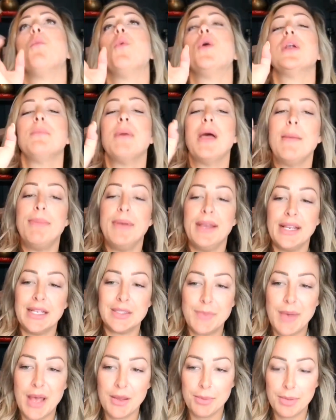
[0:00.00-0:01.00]
One of my
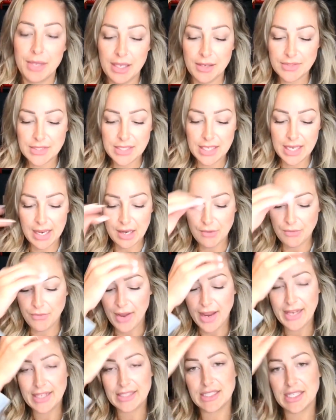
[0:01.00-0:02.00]
biggest pet peeves in
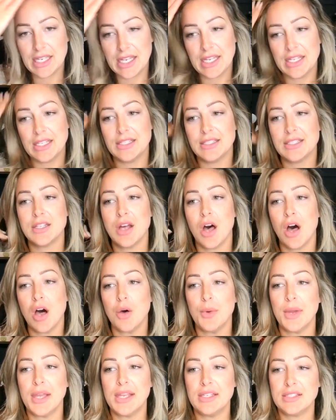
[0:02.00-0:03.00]
fights is
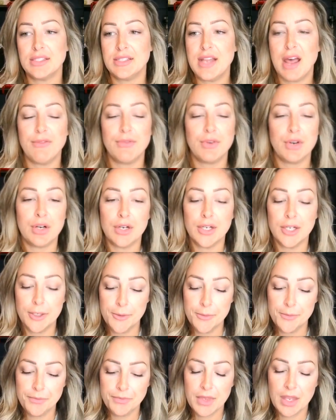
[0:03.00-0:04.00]
always
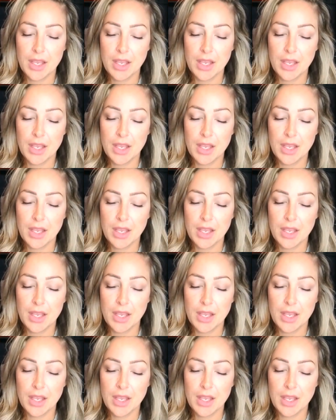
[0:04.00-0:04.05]
never,